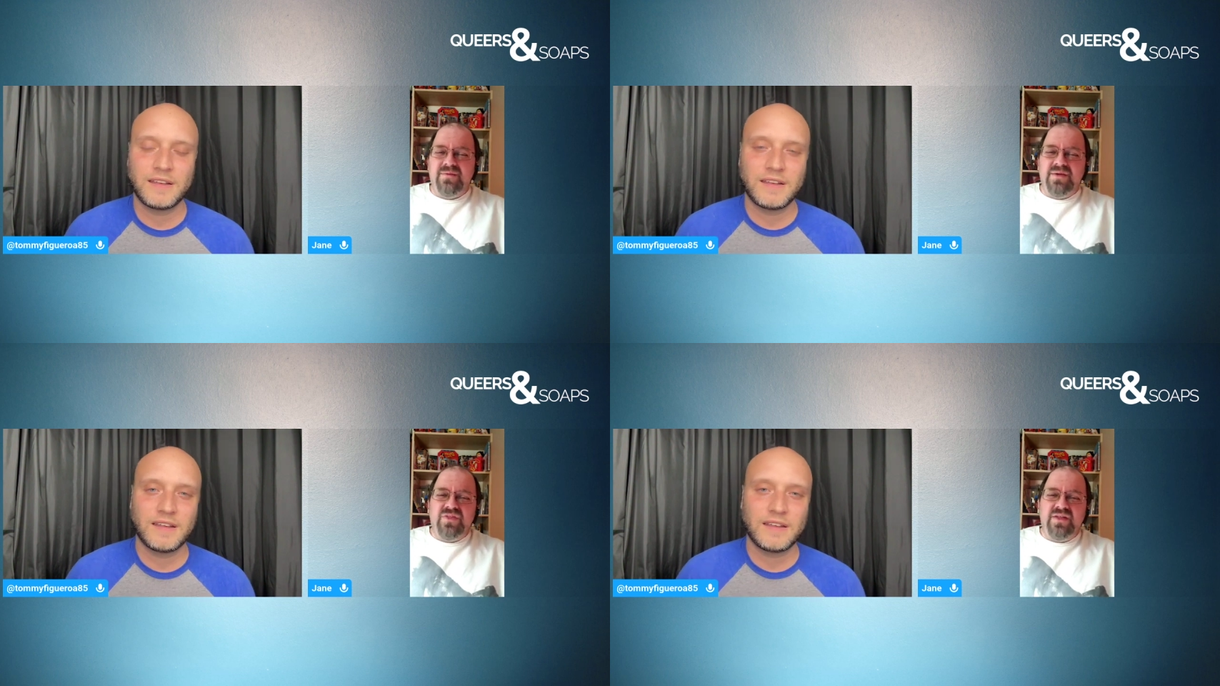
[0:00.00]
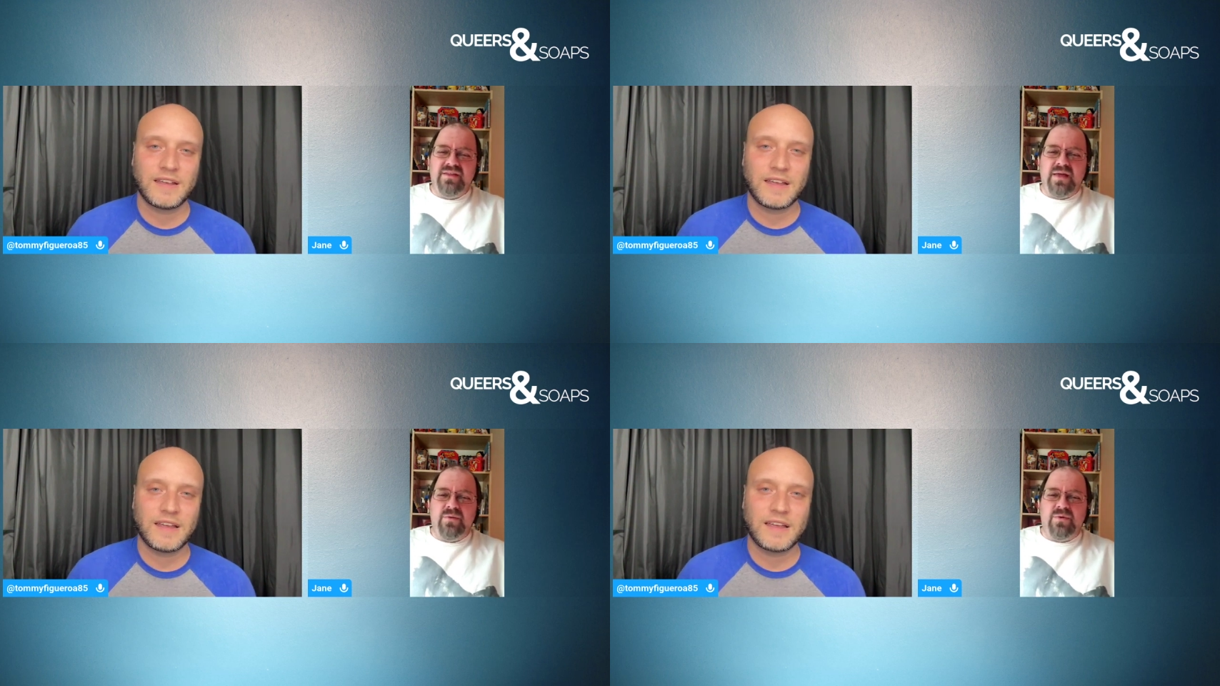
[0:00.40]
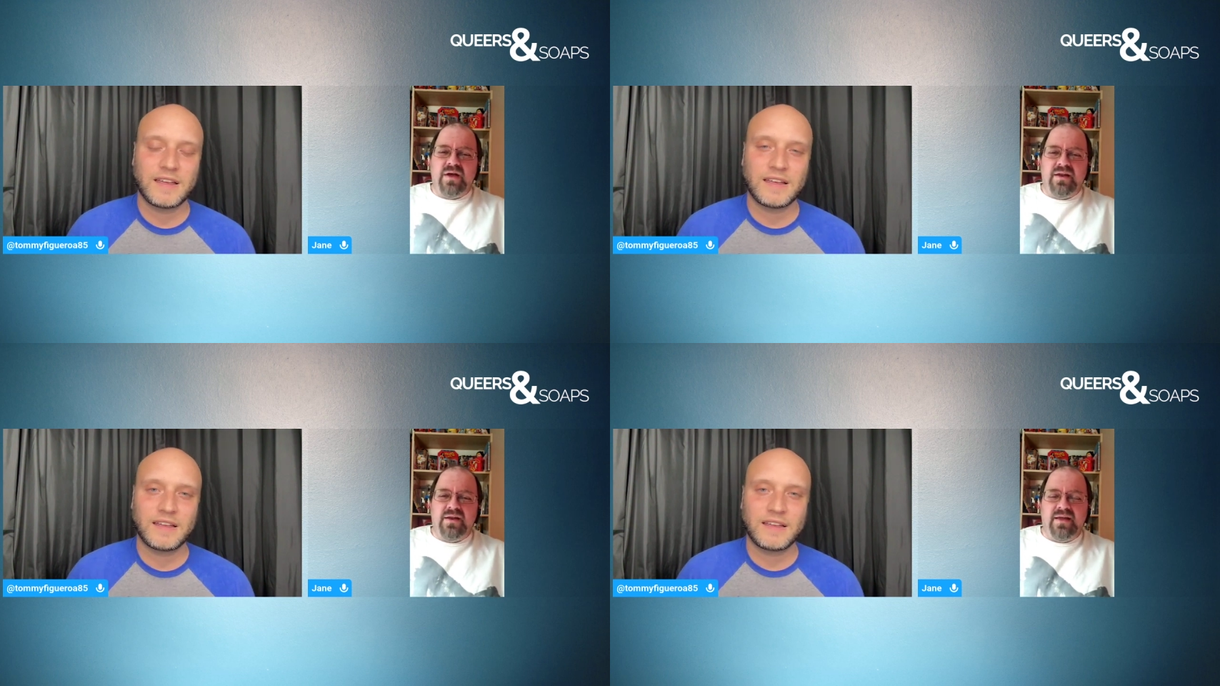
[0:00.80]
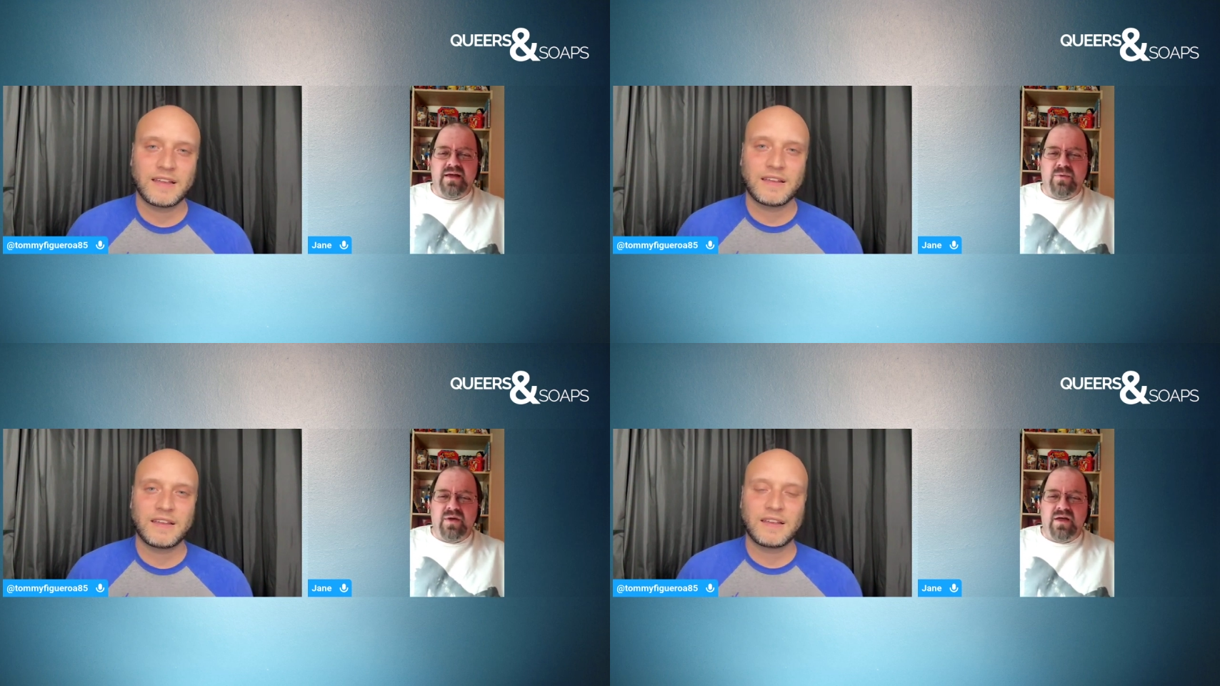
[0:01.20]
Speaker 1: Um, I think they were heading
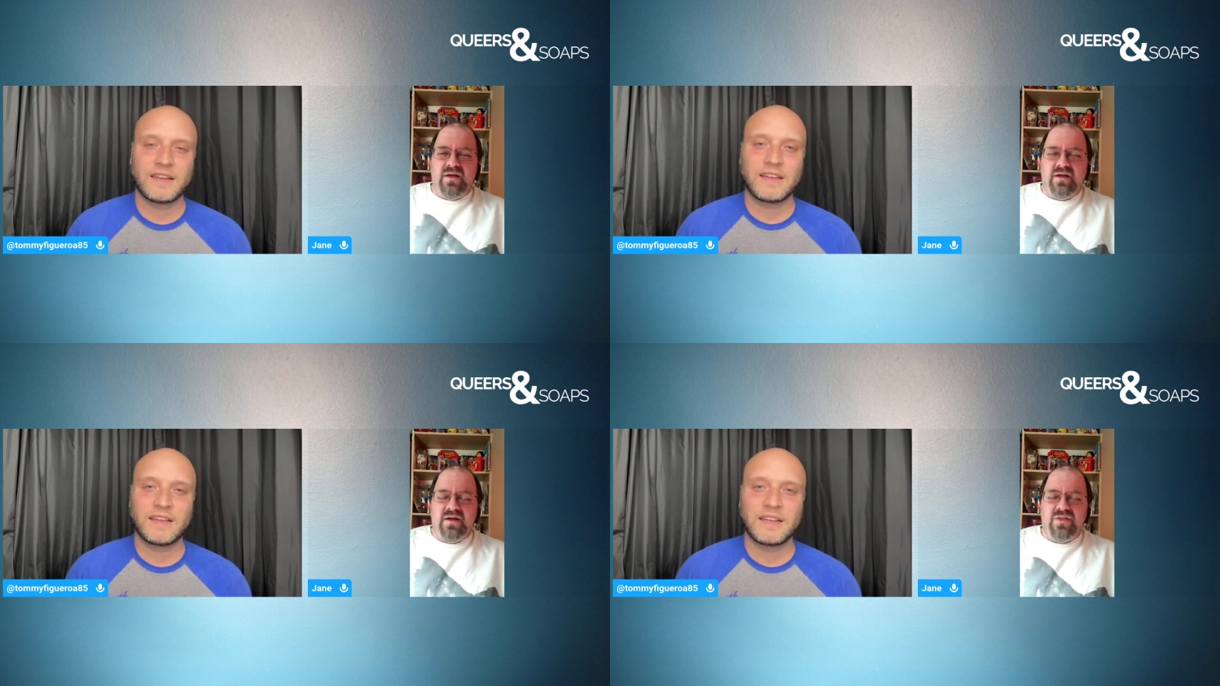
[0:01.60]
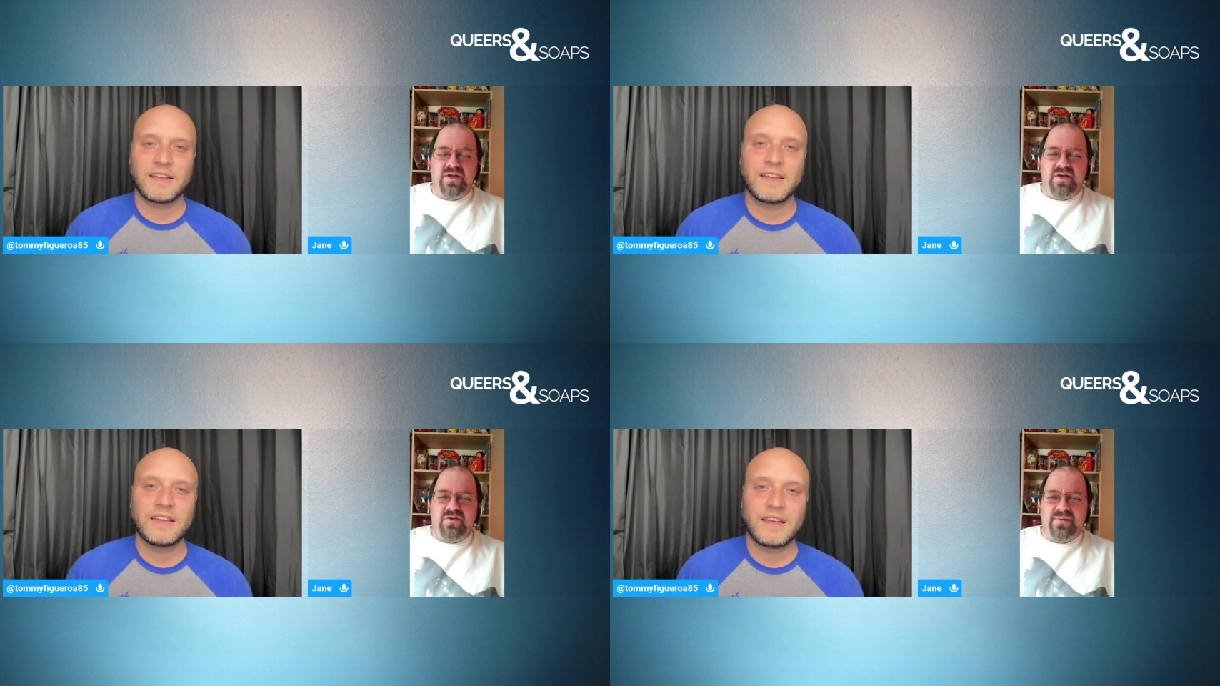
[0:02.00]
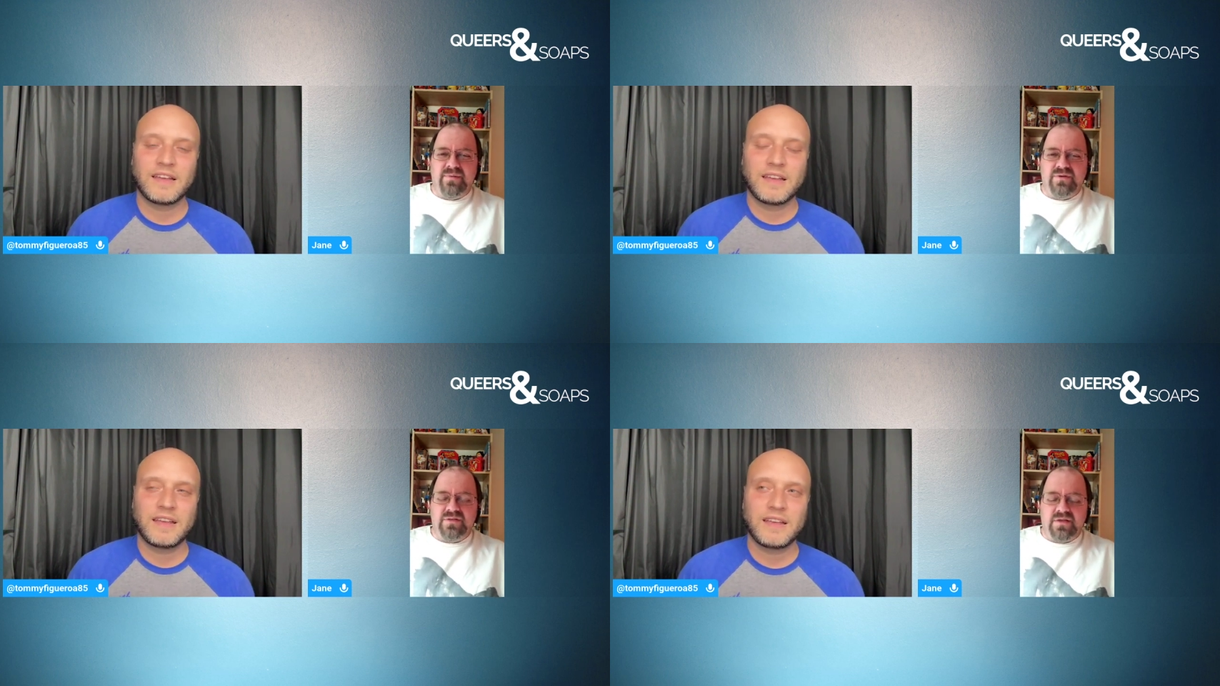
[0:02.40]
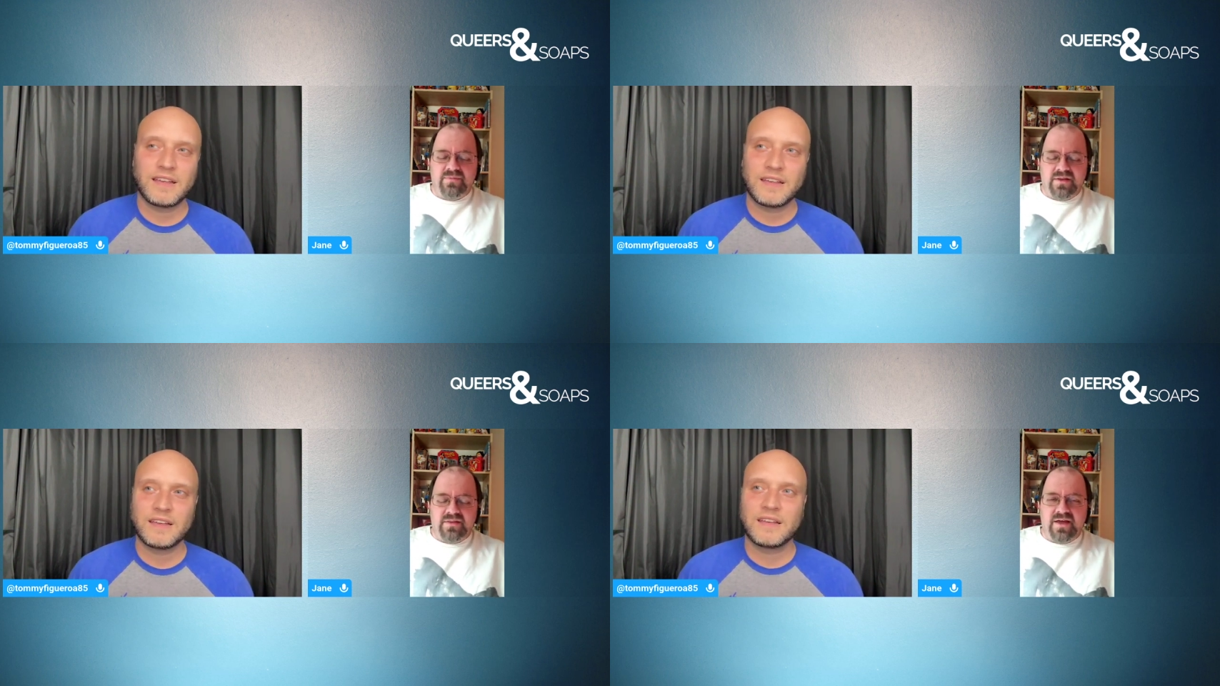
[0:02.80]
that way. I think I remember
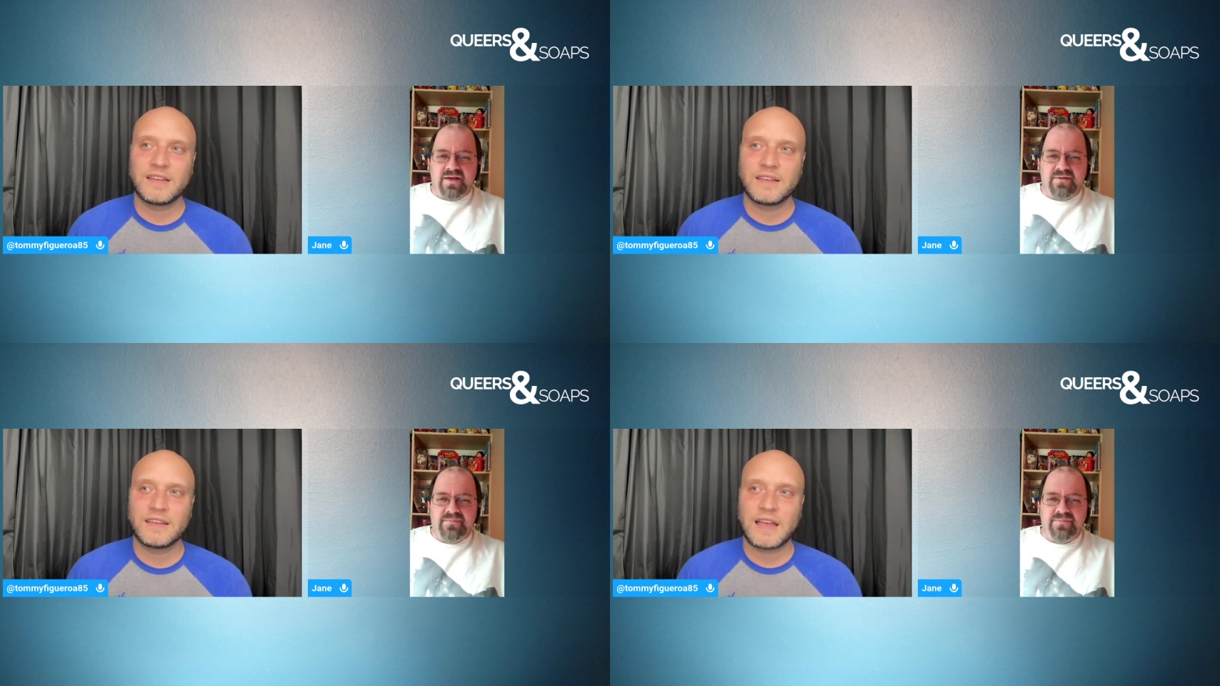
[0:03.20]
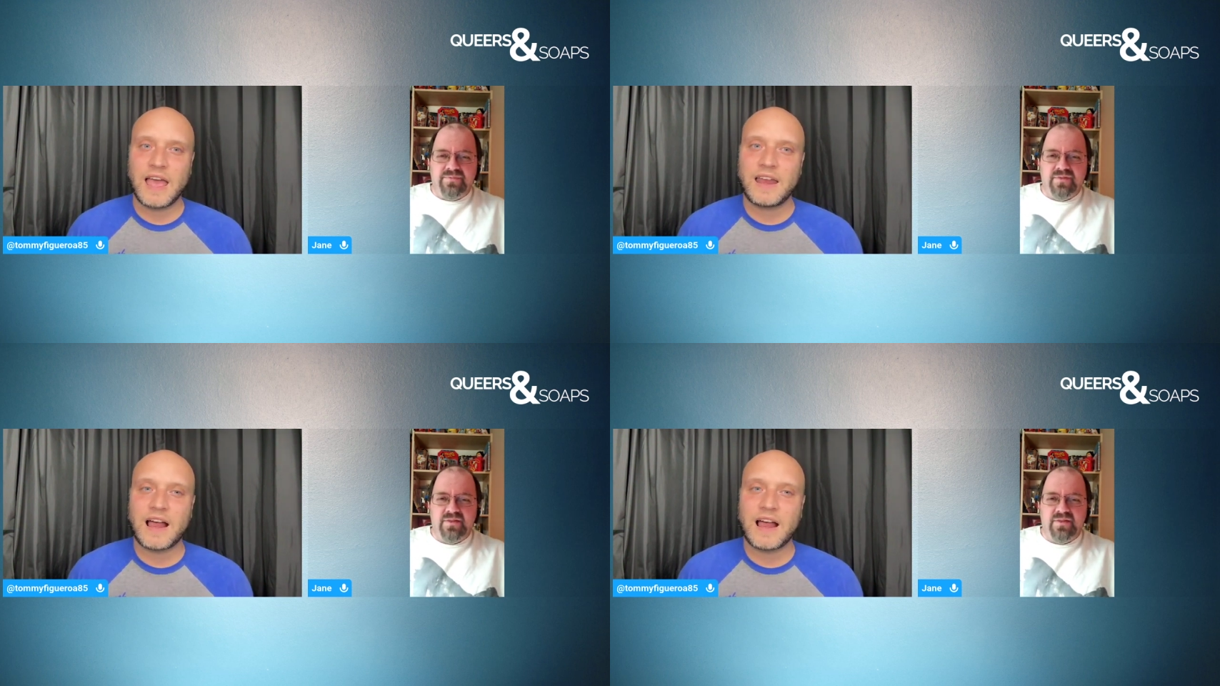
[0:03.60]
something like that. And